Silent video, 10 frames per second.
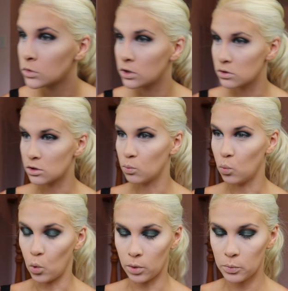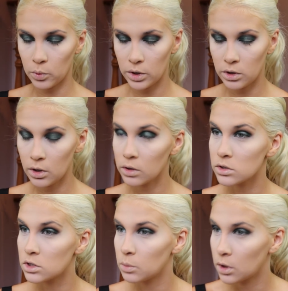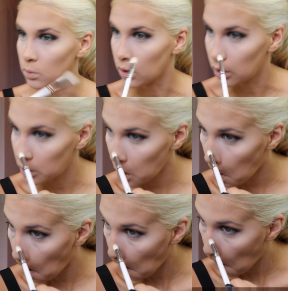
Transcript: and some warmth right there. That's typically what I do.